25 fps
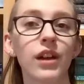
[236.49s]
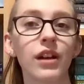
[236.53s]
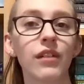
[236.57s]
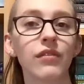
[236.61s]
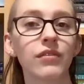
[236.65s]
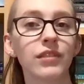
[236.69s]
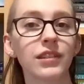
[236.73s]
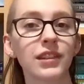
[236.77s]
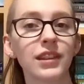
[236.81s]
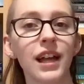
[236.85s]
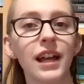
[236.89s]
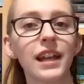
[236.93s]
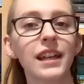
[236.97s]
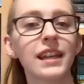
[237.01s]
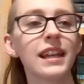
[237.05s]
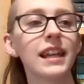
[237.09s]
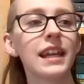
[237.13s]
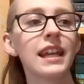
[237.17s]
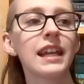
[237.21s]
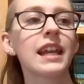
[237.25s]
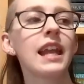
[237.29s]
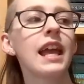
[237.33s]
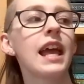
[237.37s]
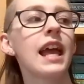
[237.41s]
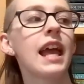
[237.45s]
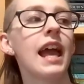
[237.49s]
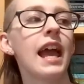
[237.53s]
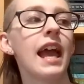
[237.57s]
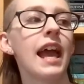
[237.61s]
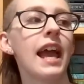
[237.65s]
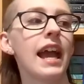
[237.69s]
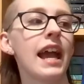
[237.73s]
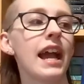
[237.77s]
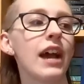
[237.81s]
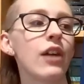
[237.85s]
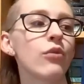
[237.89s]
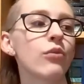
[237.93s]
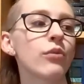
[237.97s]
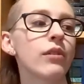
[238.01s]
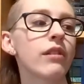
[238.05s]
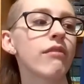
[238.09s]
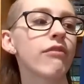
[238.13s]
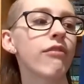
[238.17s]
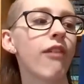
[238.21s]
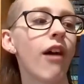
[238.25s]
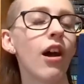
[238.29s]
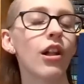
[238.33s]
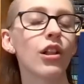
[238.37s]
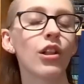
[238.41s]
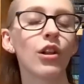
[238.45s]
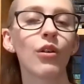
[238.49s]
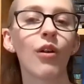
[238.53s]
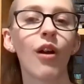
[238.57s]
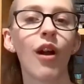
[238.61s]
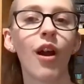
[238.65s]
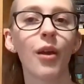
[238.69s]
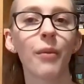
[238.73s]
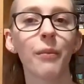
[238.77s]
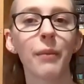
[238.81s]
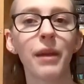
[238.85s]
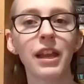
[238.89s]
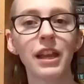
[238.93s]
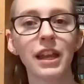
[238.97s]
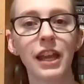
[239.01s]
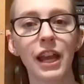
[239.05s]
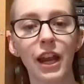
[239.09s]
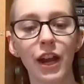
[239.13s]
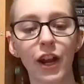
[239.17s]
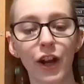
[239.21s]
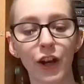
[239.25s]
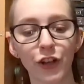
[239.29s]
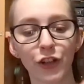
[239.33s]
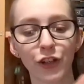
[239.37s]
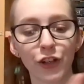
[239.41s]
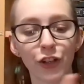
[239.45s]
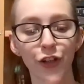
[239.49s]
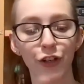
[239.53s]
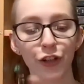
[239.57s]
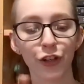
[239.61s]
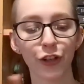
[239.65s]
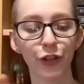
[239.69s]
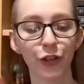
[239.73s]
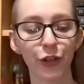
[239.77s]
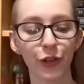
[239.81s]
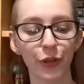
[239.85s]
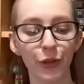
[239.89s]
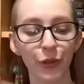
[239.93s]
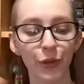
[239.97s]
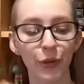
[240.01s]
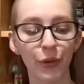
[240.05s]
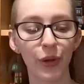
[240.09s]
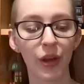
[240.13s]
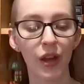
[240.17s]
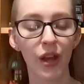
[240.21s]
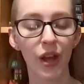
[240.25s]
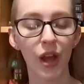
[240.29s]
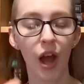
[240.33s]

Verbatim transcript: of London. And we follow our main character who